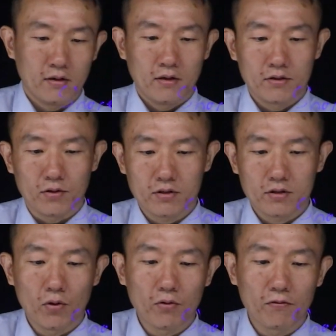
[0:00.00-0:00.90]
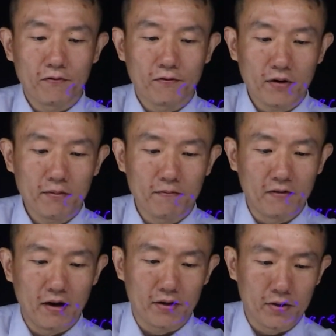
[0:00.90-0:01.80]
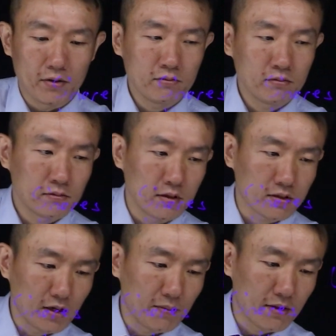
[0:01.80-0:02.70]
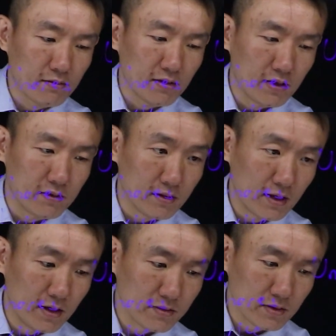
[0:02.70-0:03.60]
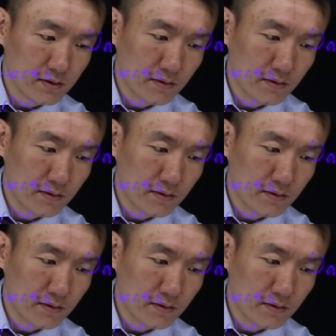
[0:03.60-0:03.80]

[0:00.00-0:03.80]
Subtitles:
so its total firm value is going to be 300,000.